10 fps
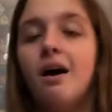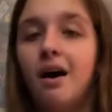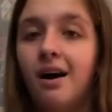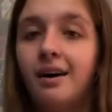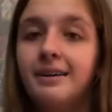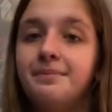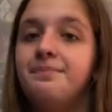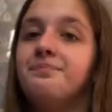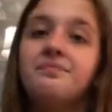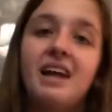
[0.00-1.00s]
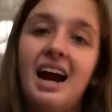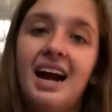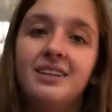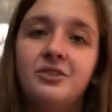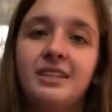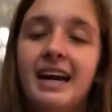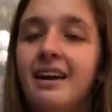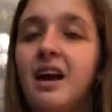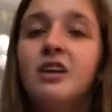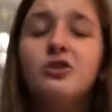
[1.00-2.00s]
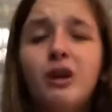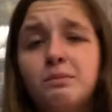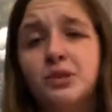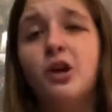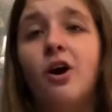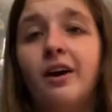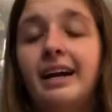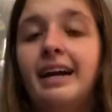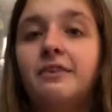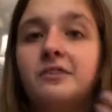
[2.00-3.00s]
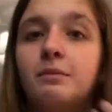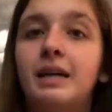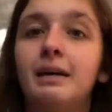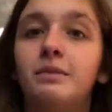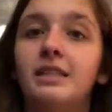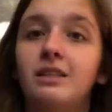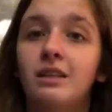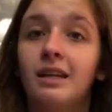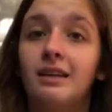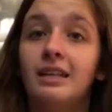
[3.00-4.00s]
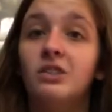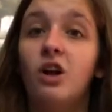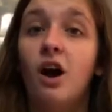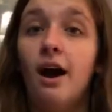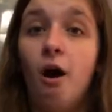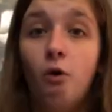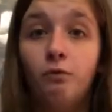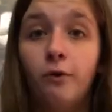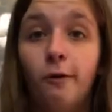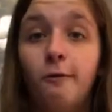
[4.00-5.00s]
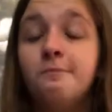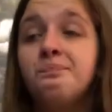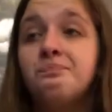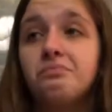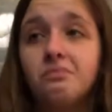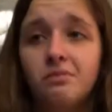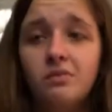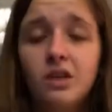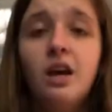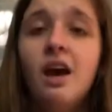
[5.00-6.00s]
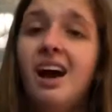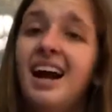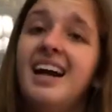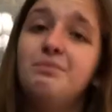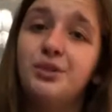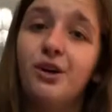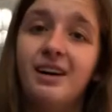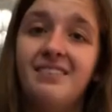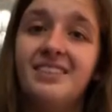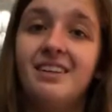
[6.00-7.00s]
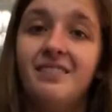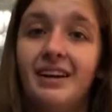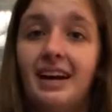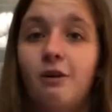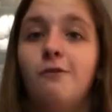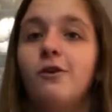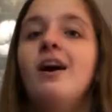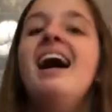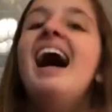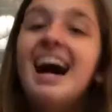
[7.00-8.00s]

Um, I understand. So I'm sorry if sometimes you, like it's not helpful. I am sorry if it's not very helpful.